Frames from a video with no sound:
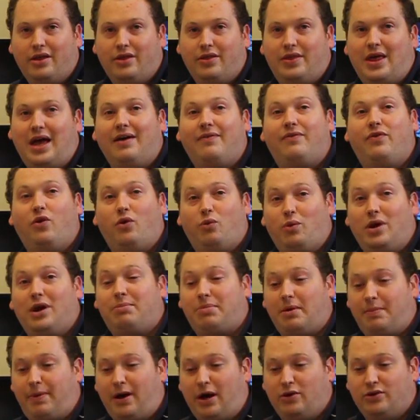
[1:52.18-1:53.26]
Therefore, we're
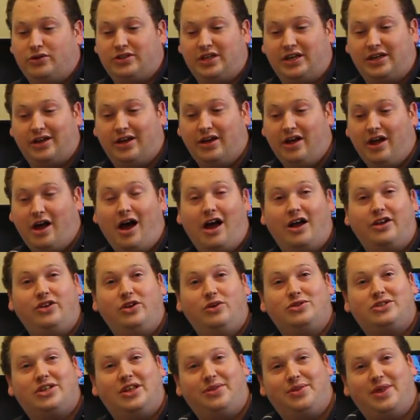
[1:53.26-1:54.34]
proposing a new
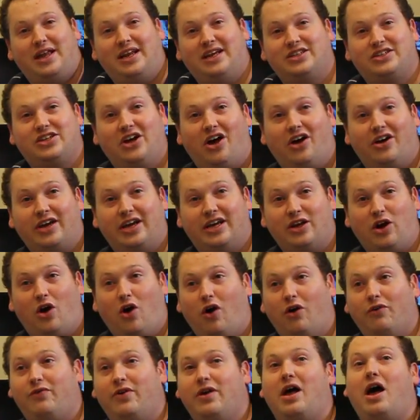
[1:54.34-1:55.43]
synthetic target
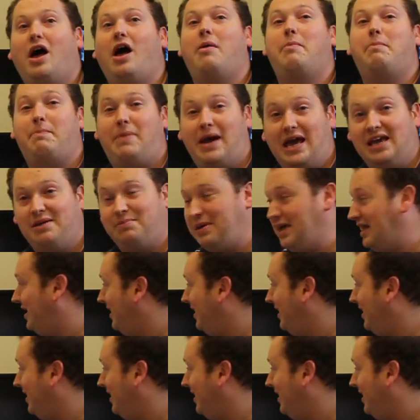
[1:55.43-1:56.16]
of a baby.